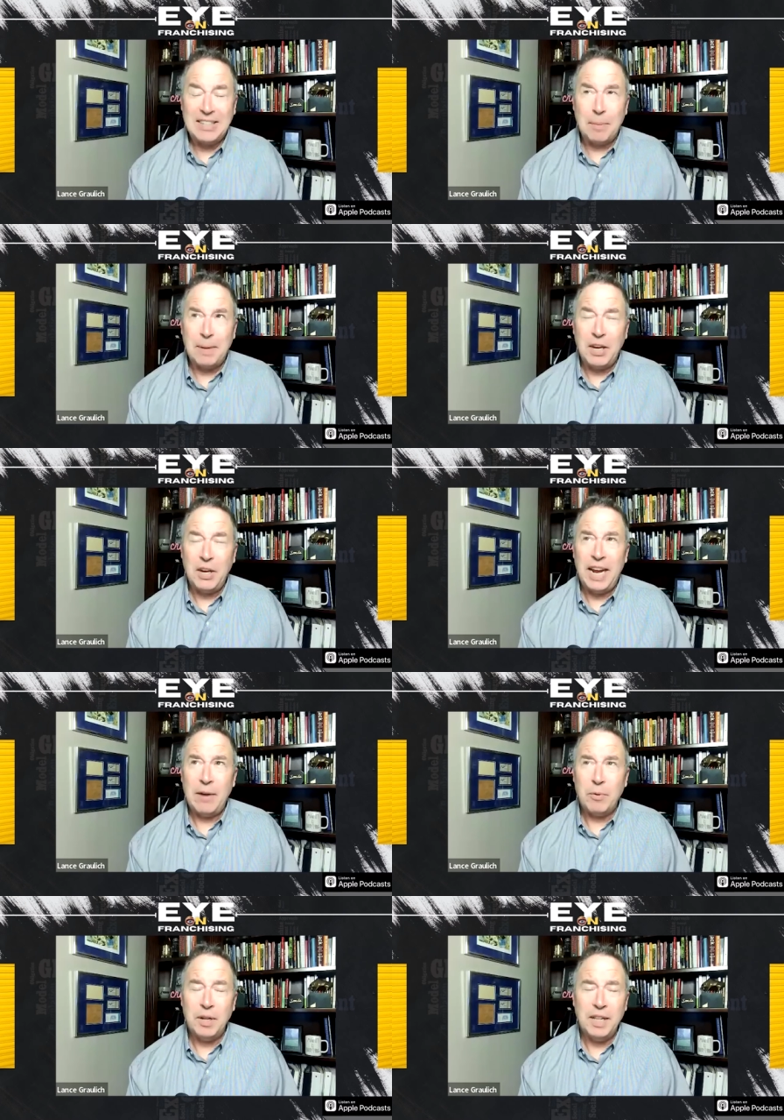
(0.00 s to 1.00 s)
something you
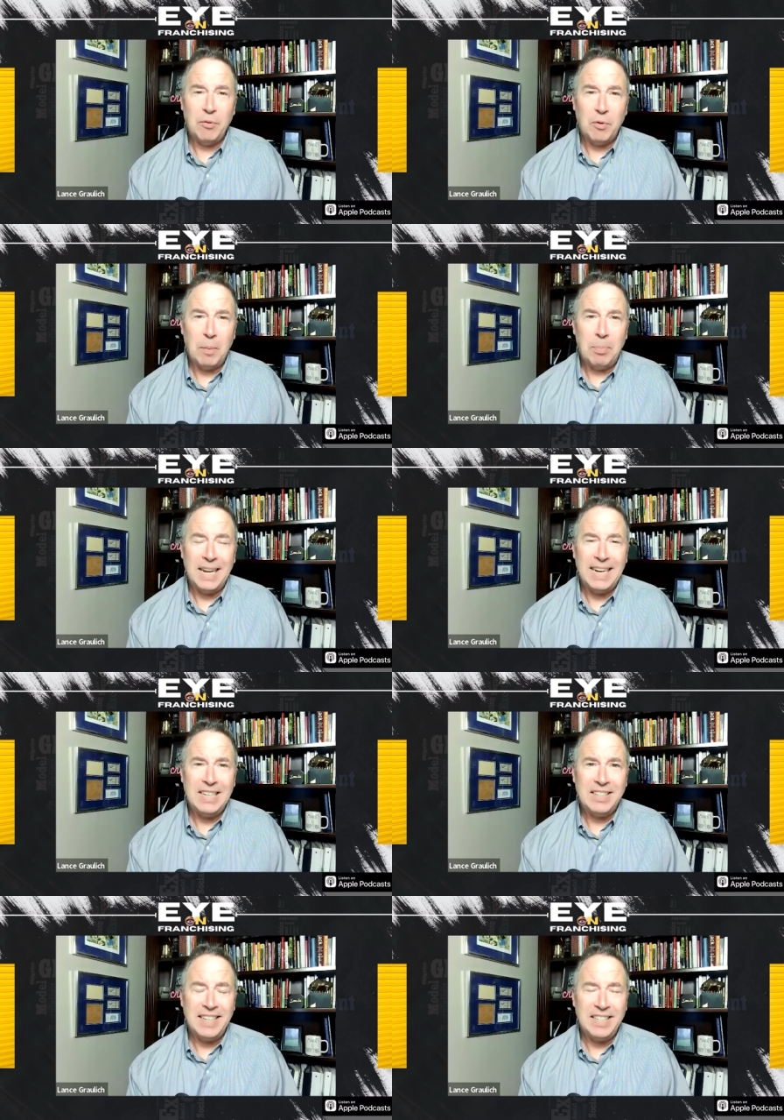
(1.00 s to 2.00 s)
can't really
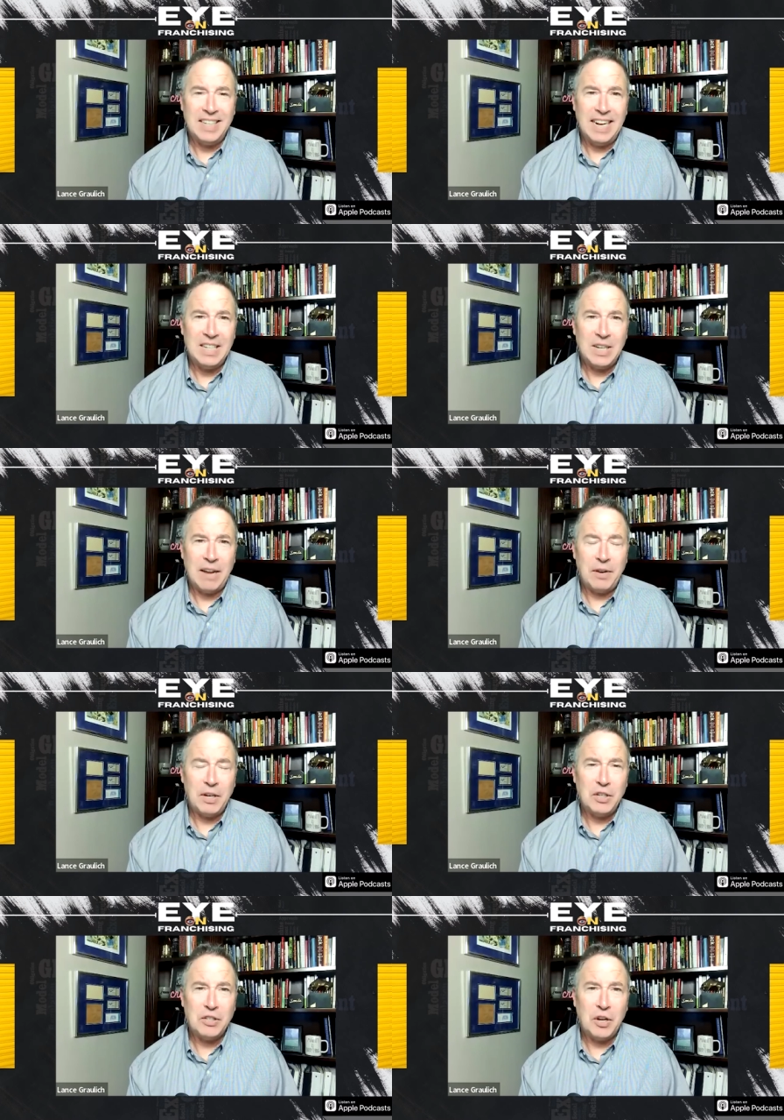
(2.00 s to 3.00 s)
replace these days, having
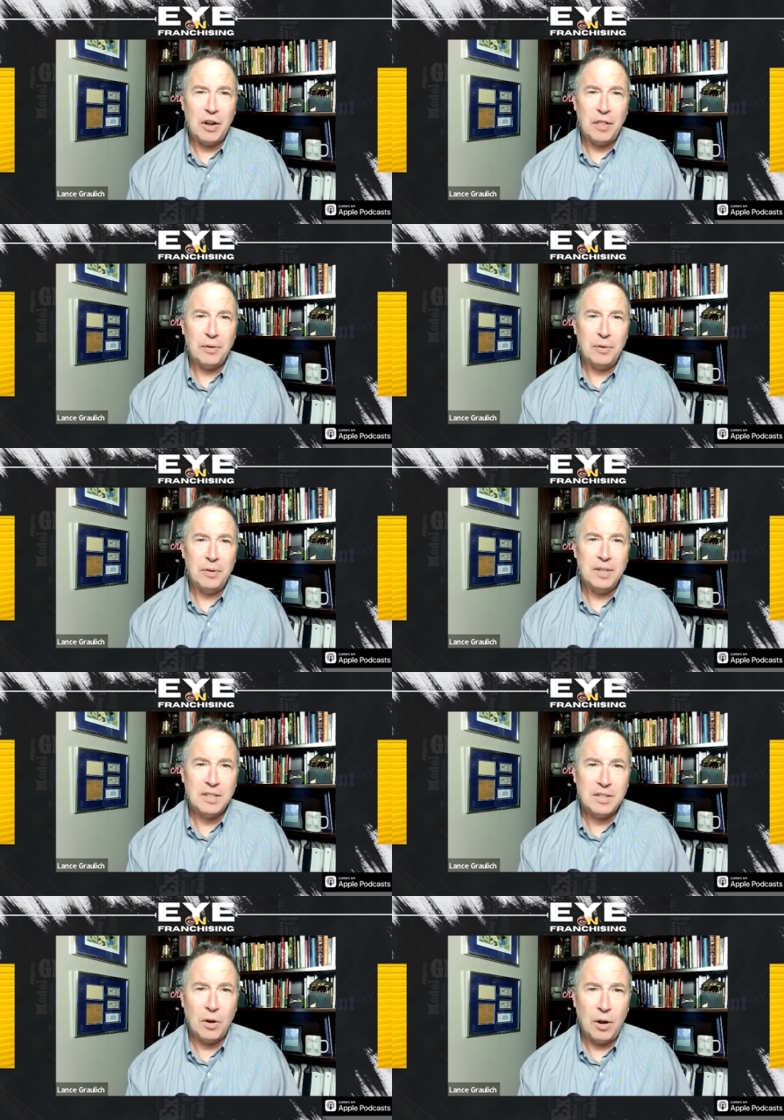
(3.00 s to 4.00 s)
just gone through
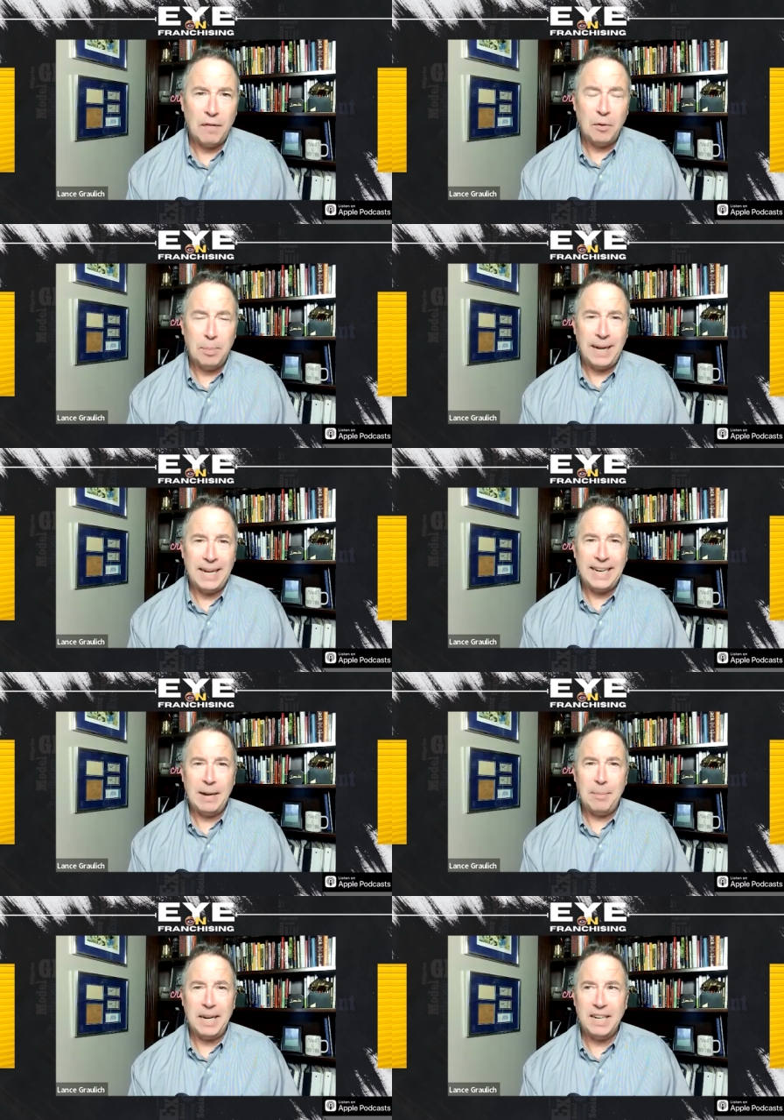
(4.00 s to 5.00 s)
this awful
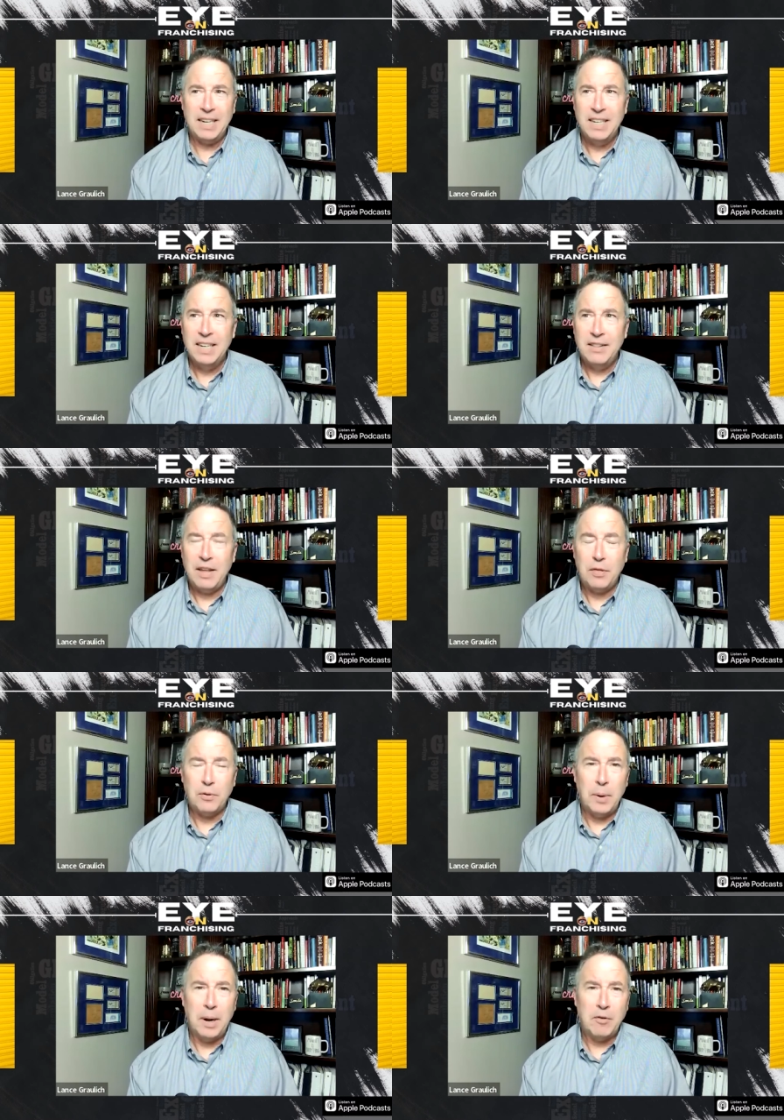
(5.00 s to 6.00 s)
pandemic that
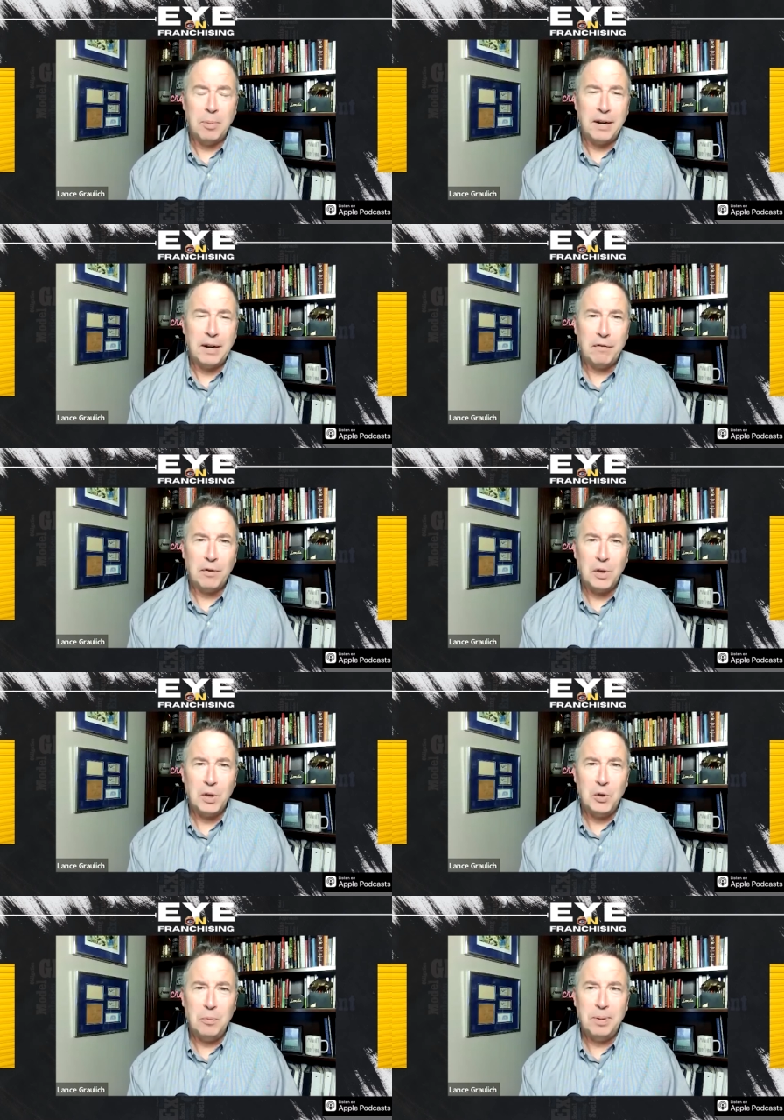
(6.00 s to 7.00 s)
threw everybody for a
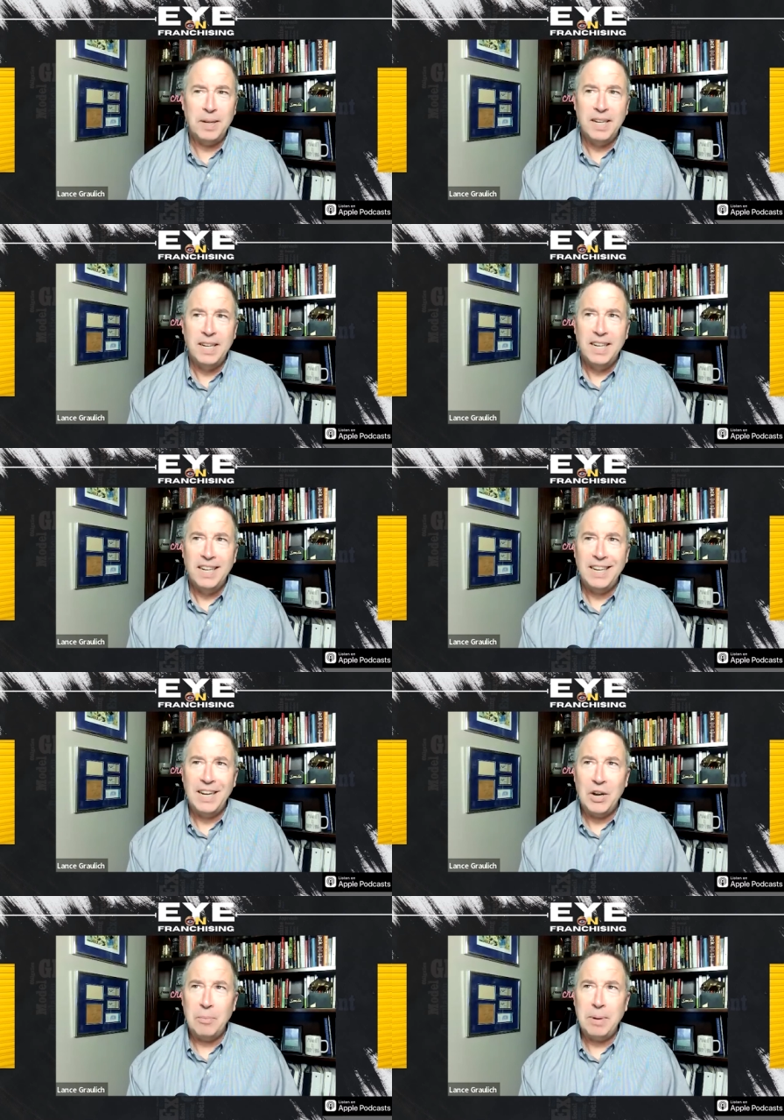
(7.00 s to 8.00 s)
loop. You
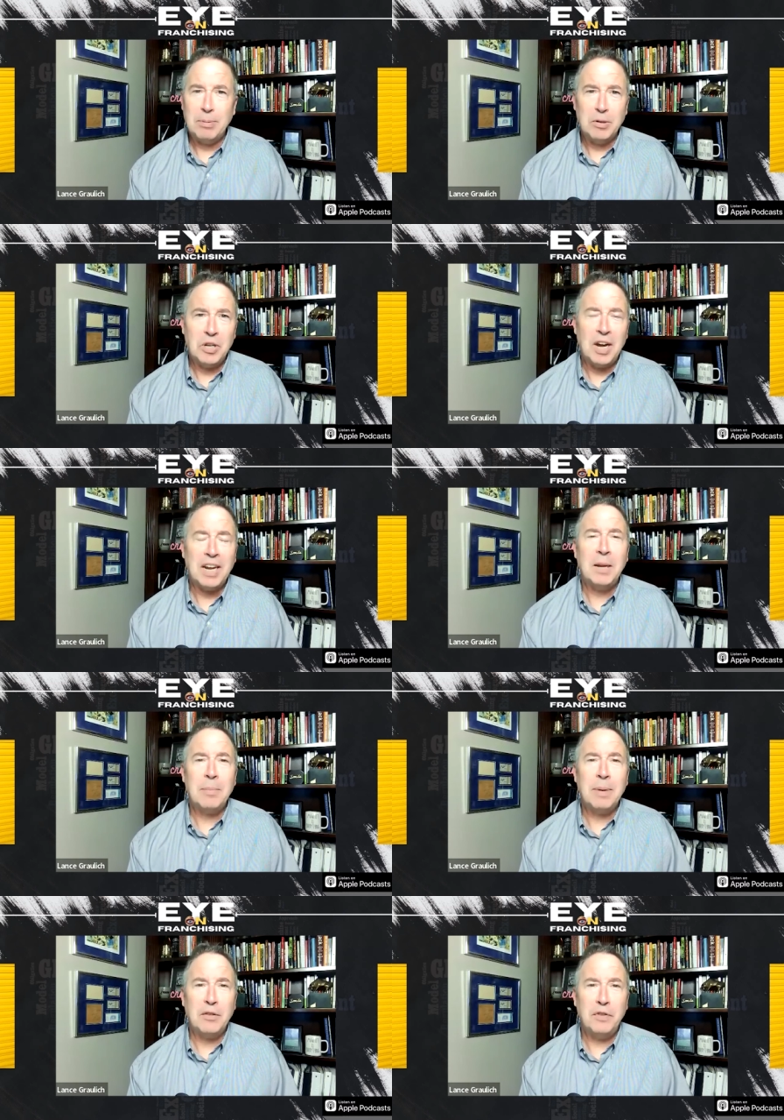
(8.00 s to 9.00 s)
know, people are talking
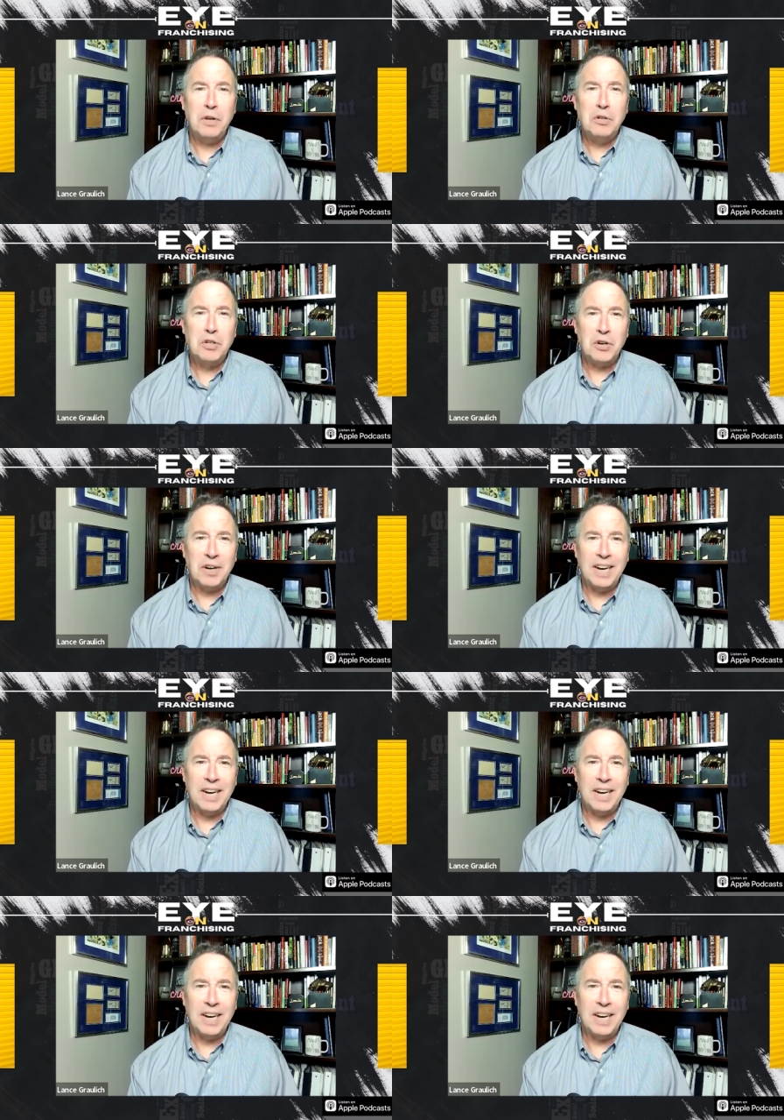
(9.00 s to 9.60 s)
about the future